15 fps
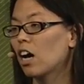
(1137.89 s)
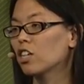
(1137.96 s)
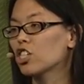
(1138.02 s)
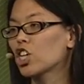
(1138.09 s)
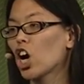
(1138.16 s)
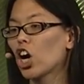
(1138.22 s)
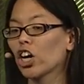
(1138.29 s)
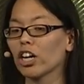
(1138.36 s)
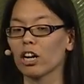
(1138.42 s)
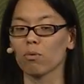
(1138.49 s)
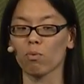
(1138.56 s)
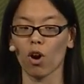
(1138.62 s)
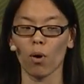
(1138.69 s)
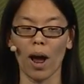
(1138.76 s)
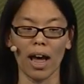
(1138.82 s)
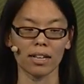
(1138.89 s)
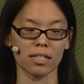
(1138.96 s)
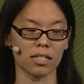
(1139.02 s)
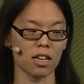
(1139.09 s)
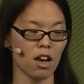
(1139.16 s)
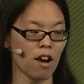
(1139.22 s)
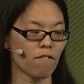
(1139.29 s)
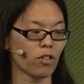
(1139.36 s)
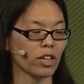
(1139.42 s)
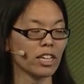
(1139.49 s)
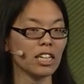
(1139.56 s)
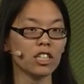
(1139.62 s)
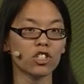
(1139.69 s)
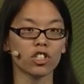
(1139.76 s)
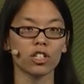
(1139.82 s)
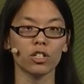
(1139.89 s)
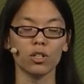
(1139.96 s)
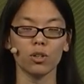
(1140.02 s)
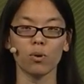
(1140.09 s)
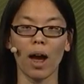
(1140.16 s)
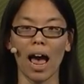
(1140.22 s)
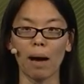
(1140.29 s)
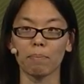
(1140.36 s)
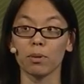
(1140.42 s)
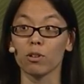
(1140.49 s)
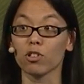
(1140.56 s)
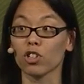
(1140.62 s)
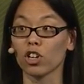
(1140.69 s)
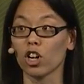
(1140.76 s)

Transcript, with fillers: on target ROAS for each new app user